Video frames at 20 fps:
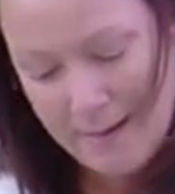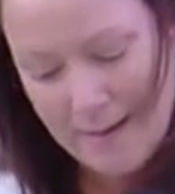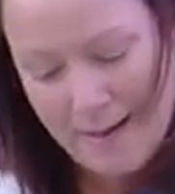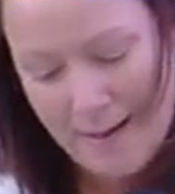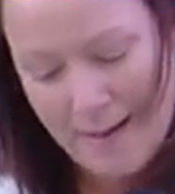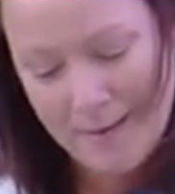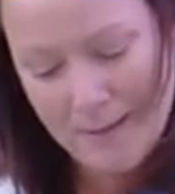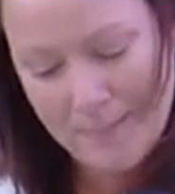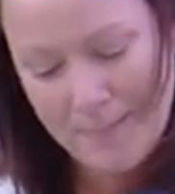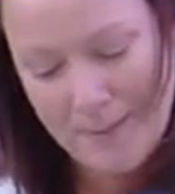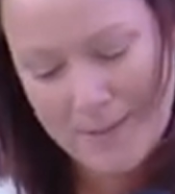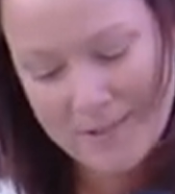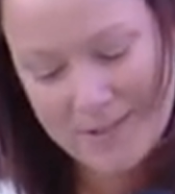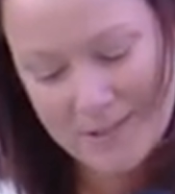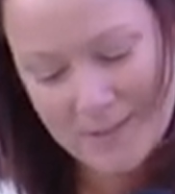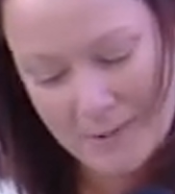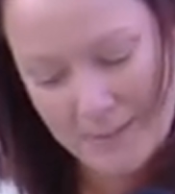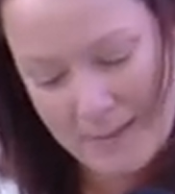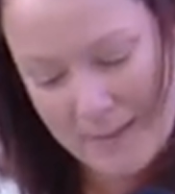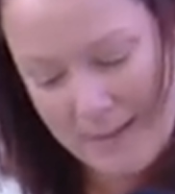On the big
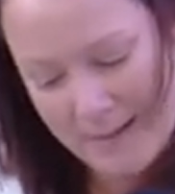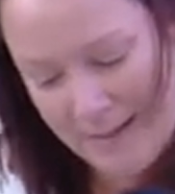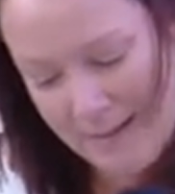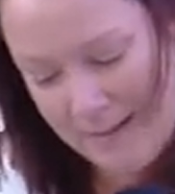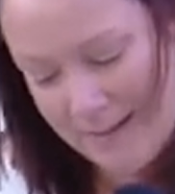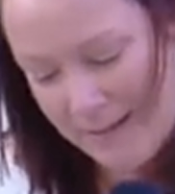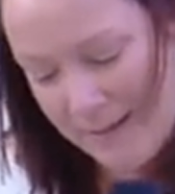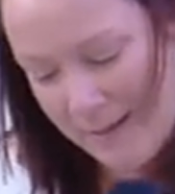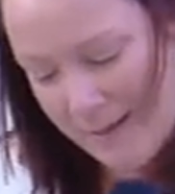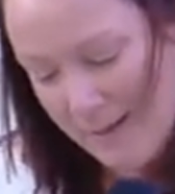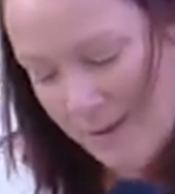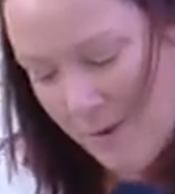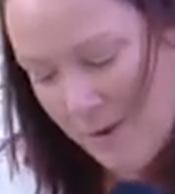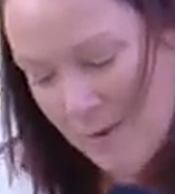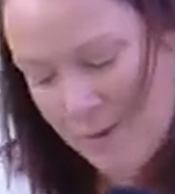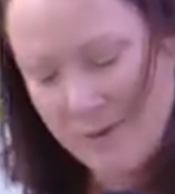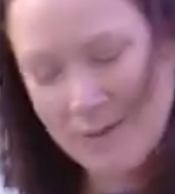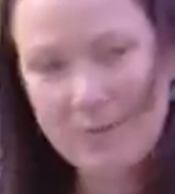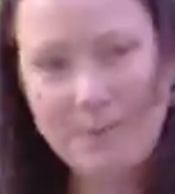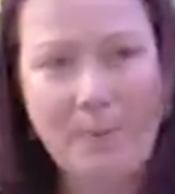screen,
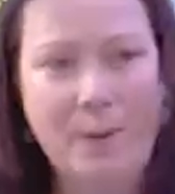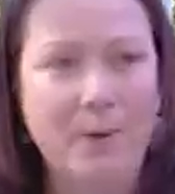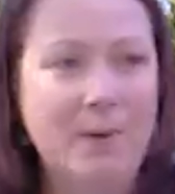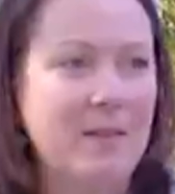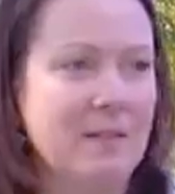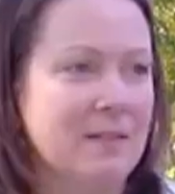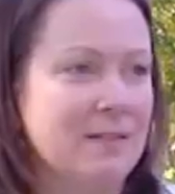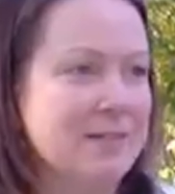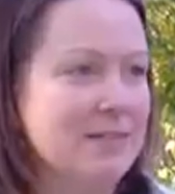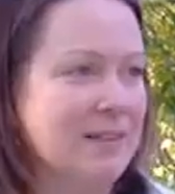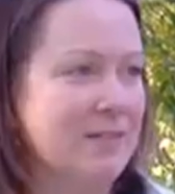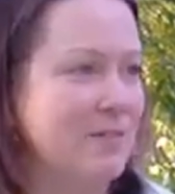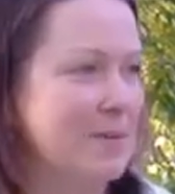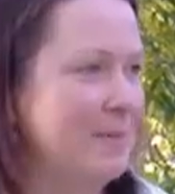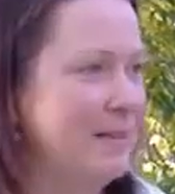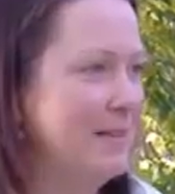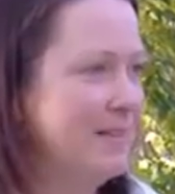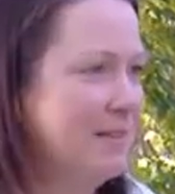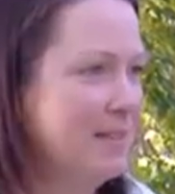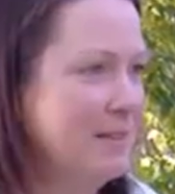Hocus Pocus.
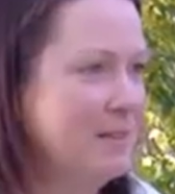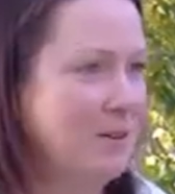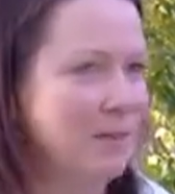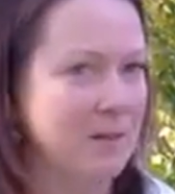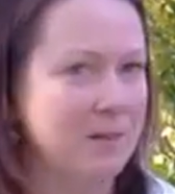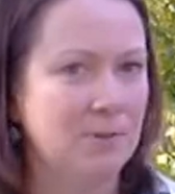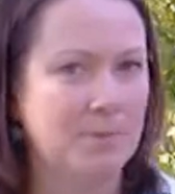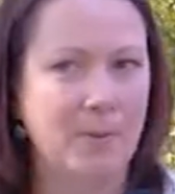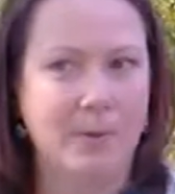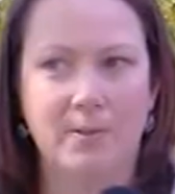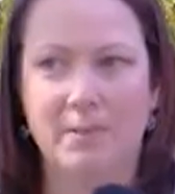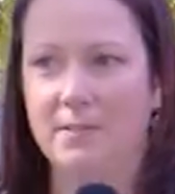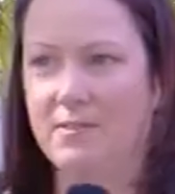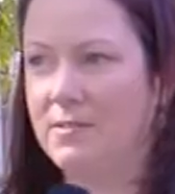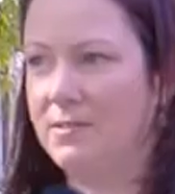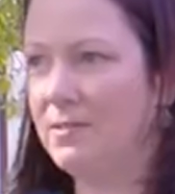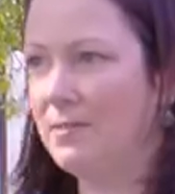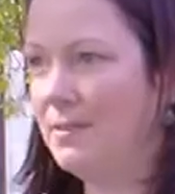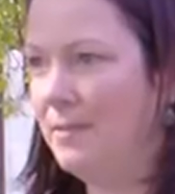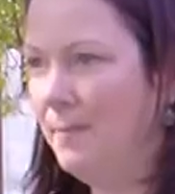Everybody seen Hocus
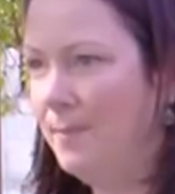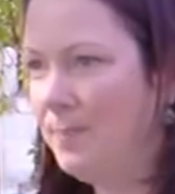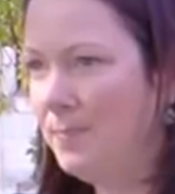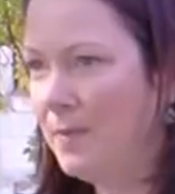Pocus?